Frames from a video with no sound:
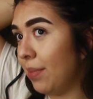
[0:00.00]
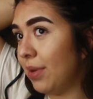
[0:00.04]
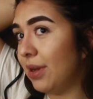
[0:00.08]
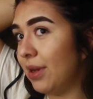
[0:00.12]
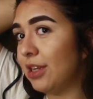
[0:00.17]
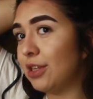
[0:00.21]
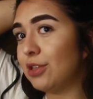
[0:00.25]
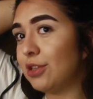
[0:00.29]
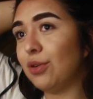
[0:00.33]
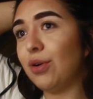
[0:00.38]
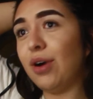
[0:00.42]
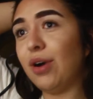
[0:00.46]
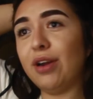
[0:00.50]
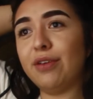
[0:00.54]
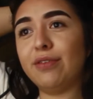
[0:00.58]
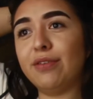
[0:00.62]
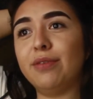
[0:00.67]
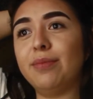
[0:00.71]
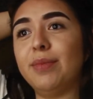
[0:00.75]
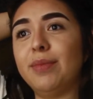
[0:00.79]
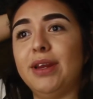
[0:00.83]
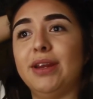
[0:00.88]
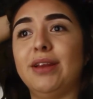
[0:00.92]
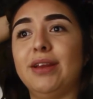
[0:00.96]
But it's so hard
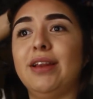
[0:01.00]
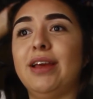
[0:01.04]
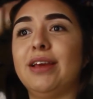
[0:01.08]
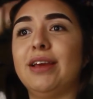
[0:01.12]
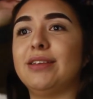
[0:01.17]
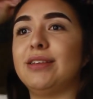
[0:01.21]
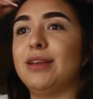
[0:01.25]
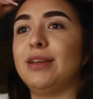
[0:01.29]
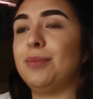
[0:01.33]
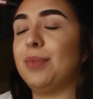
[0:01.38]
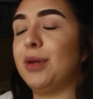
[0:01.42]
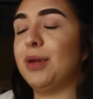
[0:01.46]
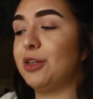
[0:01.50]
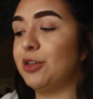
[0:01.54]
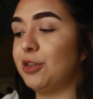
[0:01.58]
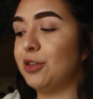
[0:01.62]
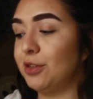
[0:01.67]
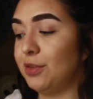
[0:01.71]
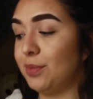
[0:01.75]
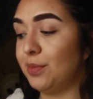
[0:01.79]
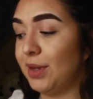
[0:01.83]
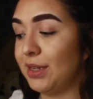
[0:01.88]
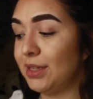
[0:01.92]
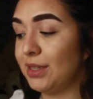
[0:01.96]
for me to like take
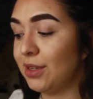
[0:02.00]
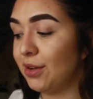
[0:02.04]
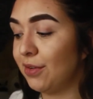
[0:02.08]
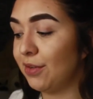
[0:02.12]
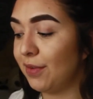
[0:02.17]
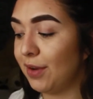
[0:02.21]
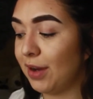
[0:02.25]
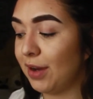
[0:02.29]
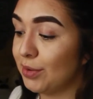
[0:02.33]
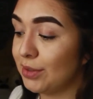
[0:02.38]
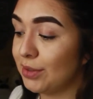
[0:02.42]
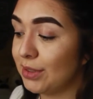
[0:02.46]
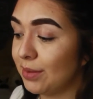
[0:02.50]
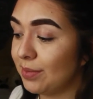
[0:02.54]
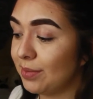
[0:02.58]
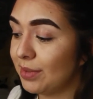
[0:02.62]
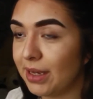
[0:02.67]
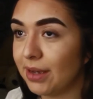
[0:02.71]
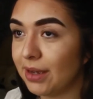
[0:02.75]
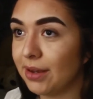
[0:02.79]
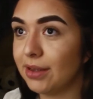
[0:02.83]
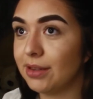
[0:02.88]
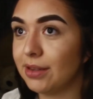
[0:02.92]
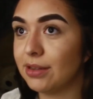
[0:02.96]
pictures of myself and stuff
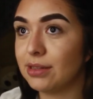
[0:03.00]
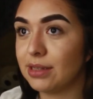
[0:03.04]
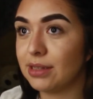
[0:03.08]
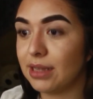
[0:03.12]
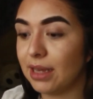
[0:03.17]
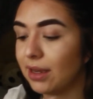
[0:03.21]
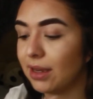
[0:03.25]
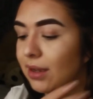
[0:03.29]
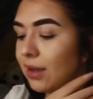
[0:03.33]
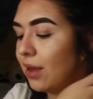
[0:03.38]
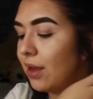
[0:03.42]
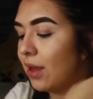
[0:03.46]
because like